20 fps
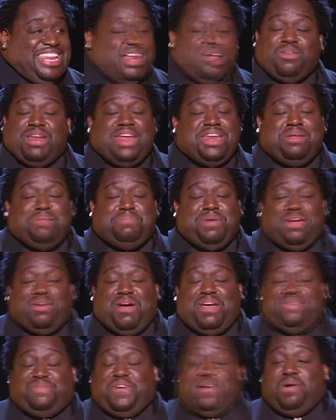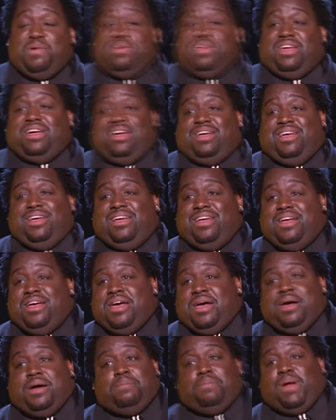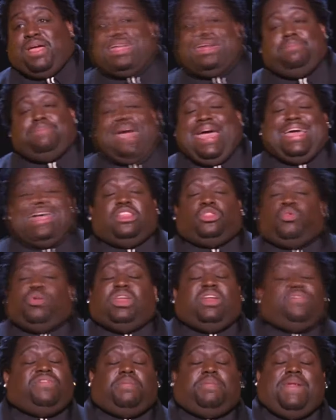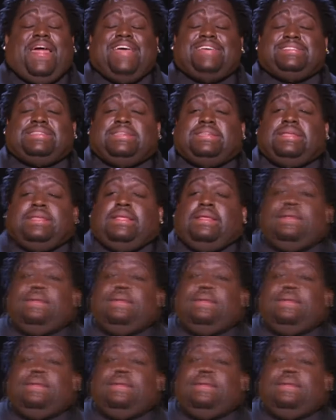Don't let the big weight fool you. Break your back in three different places.